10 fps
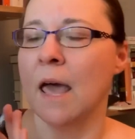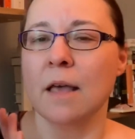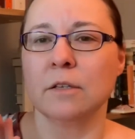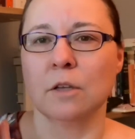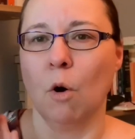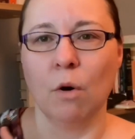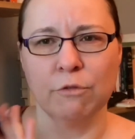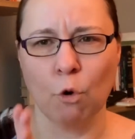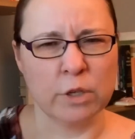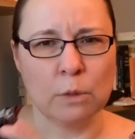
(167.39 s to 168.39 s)
So, of
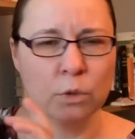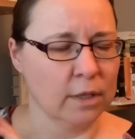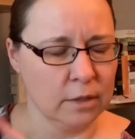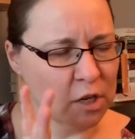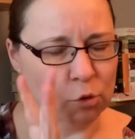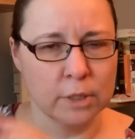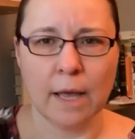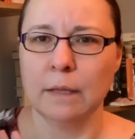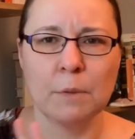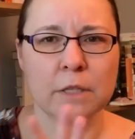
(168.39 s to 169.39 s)
course, he was a dangerous
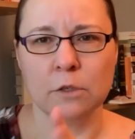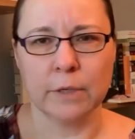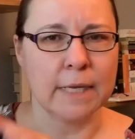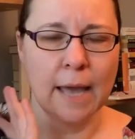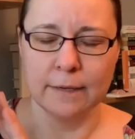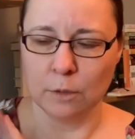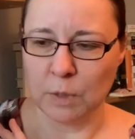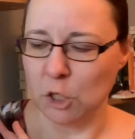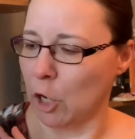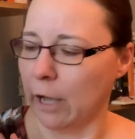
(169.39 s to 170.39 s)
element, so he had to be
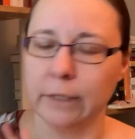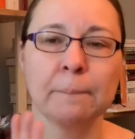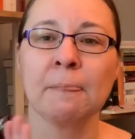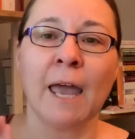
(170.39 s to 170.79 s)
jailed.